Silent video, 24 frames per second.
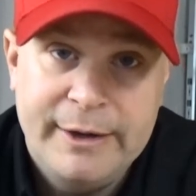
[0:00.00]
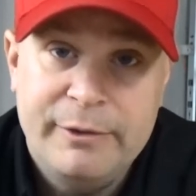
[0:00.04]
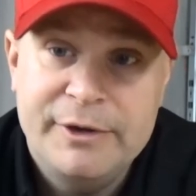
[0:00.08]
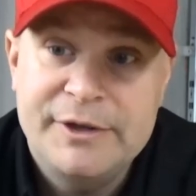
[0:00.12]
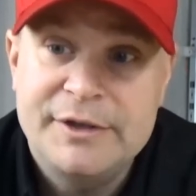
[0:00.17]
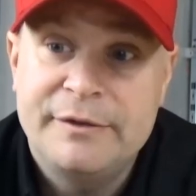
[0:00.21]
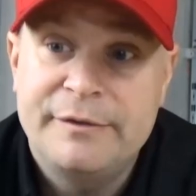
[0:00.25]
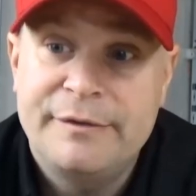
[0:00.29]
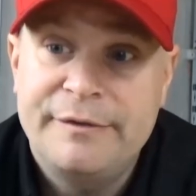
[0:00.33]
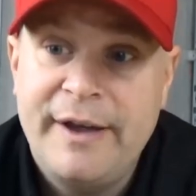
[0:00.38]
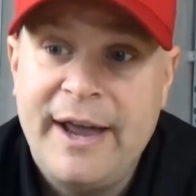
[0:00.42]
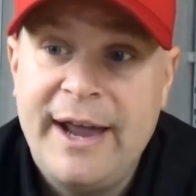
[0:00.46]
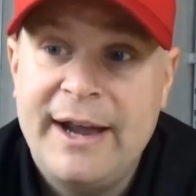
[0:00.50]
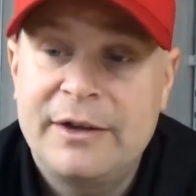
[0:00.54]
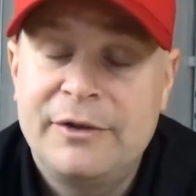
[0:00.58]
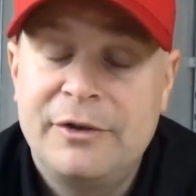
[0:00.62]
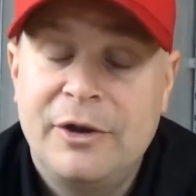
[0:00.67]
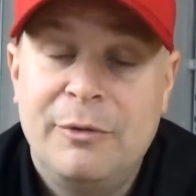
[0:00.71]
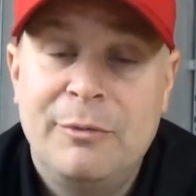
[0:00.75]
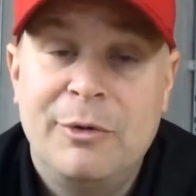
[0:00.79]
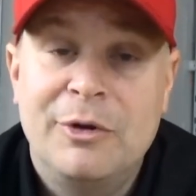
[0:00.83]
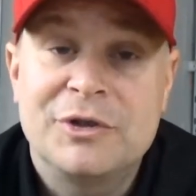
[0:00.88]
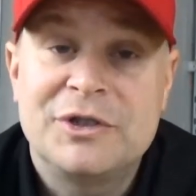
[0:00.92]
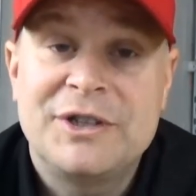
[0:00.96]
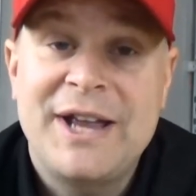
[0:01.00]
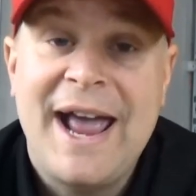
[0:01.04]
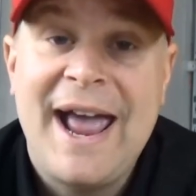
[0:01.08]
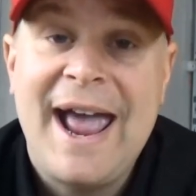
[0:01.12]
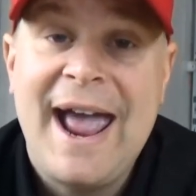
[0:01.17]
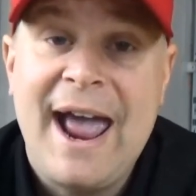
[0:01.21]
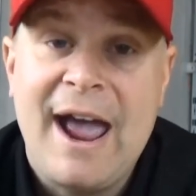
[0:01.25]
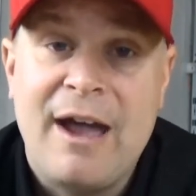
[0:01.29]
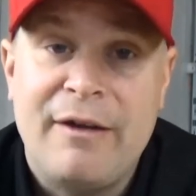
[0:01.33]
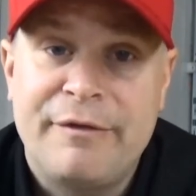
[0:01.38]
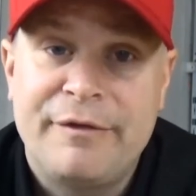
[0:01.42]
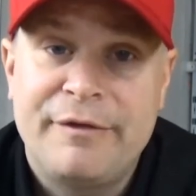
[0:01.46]
It was in fact almost
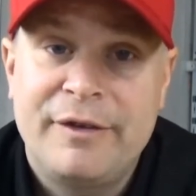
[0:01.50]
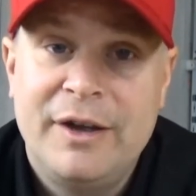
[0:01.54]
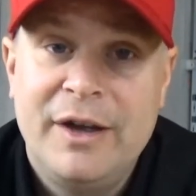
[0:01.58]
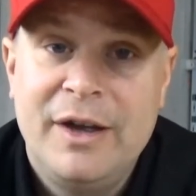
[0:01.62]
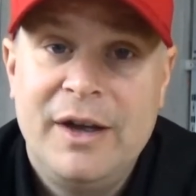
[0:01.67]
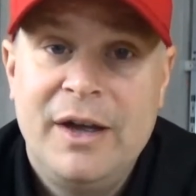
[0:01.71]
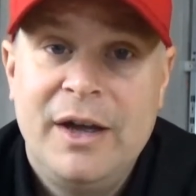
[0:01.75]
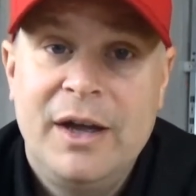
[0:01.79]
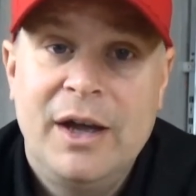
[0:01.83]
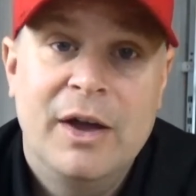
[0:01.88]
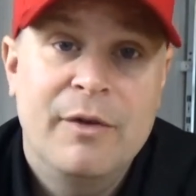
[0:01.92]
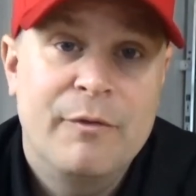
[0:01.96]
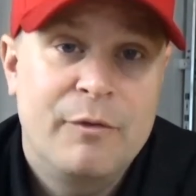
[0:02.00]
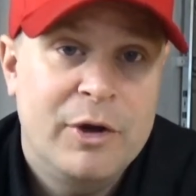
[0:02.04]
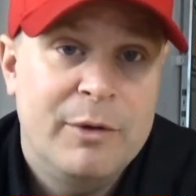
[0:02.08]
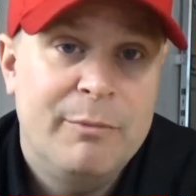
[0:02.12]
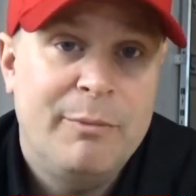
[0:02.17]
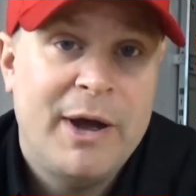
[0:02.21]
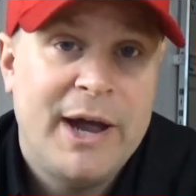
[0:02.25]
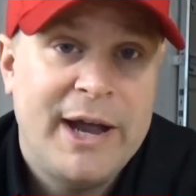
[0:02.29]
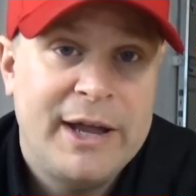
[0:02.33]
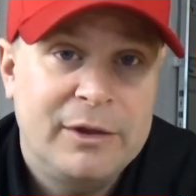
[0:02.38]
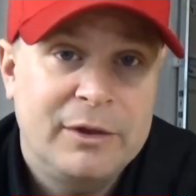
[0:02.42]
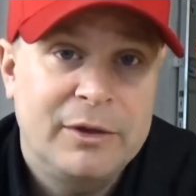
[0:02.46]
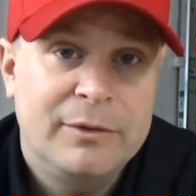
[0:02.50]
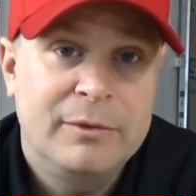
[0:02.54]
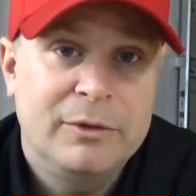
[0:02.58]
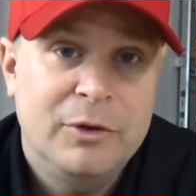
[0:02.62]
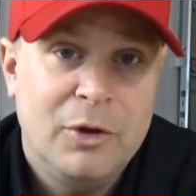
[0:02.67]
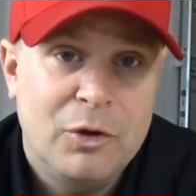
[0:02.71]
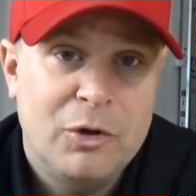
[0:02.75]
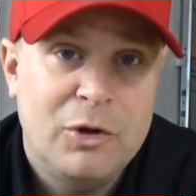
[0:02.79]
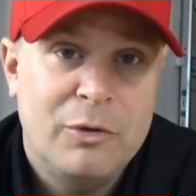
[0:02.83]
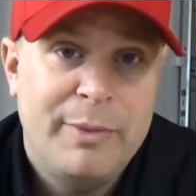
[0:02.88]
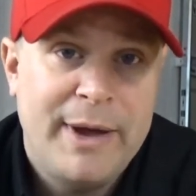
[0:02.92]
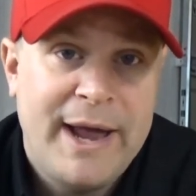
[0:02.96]
half of what my
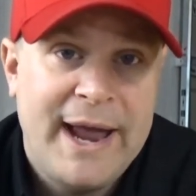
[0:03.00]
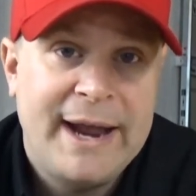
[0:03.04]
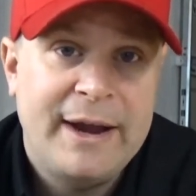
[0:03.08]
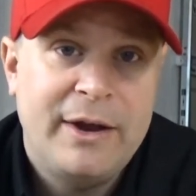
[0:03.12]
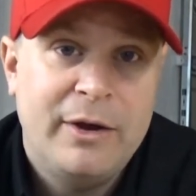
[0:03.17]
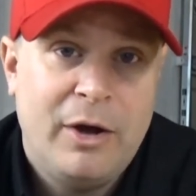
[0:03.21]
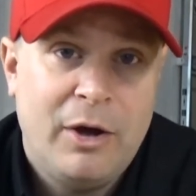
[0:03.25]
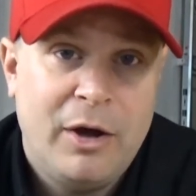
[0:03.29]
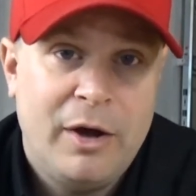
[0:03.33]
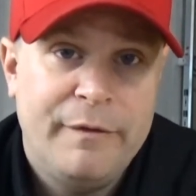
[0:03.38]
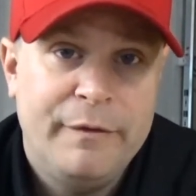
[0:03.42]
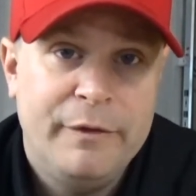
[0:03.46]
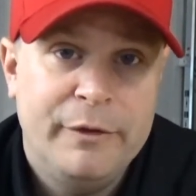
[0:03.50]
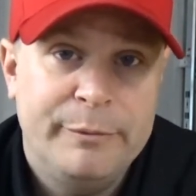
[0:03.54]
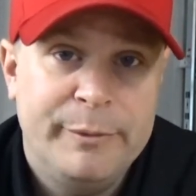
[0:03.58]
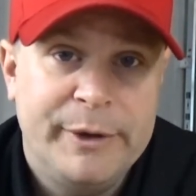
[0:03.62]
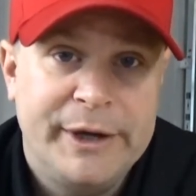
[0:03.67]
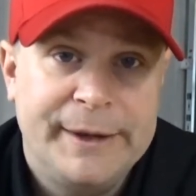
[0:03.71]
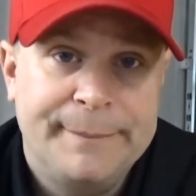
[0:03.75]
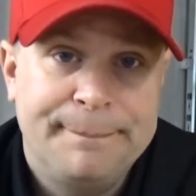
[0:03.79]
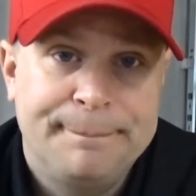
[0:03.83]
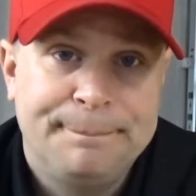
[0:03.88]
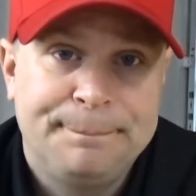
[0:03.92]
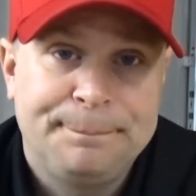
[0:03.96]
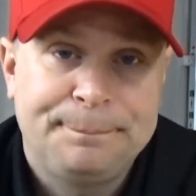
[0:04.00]
local bank offered me.